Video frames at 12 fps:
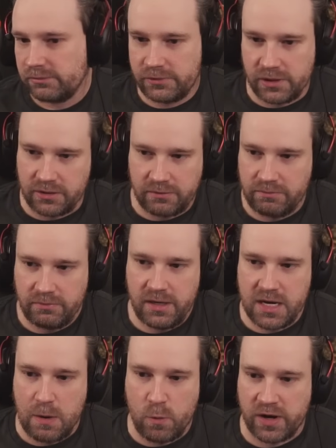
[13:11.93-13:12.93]
just
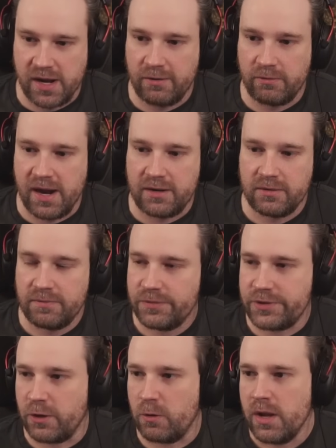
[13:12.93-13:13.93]
it not working, right?
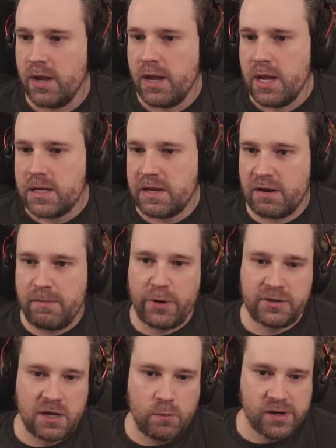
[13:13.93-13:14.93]
So that ability
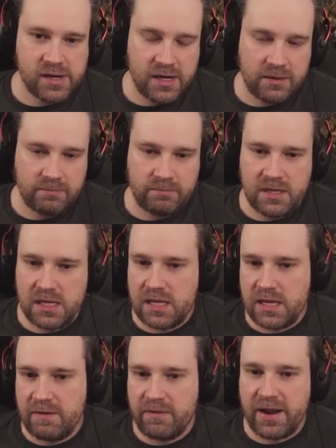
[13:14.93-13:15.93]
is not working,
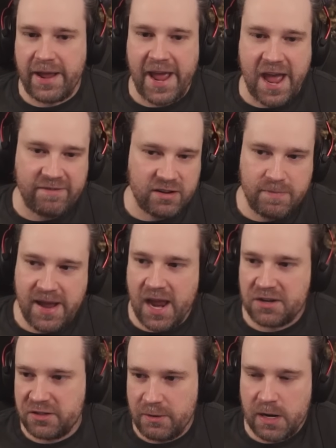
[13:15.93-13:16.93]
even at half
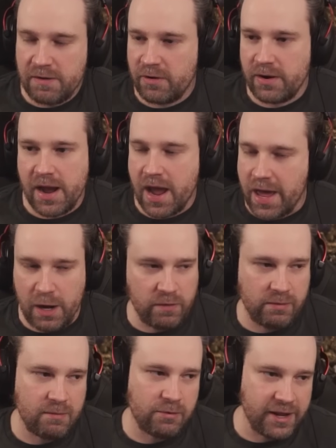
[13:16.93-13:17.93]
capacity or whatever. I don't
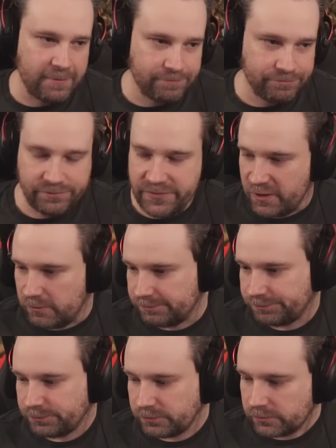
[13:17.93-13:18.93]
really want to play it. So,
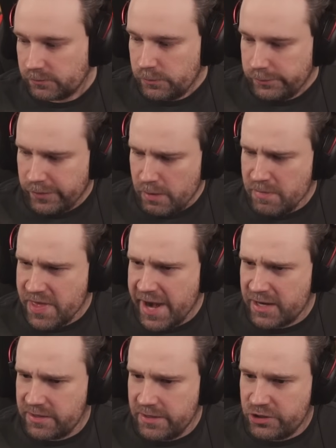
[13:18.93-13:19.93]
but that
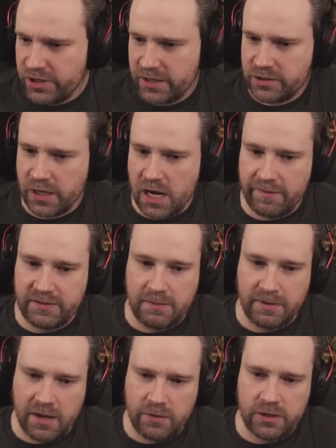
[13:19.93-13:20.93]
is the gist of
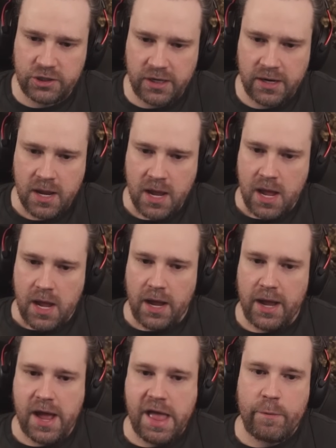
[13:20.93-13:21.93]
Demonology.
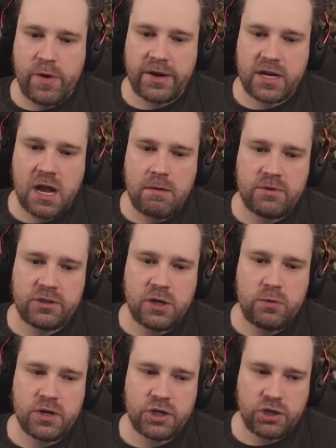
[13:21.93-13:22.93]
And when it comes
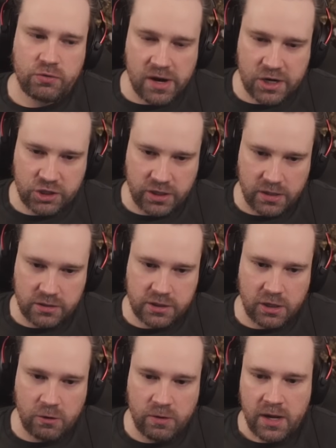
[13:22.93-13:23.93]
to Destruction,
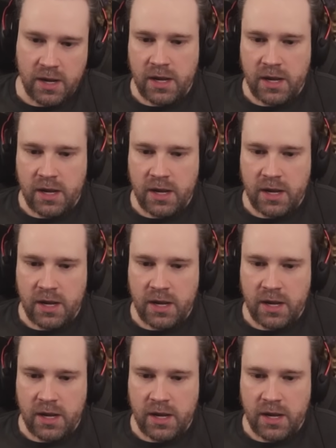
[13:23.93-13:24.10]
so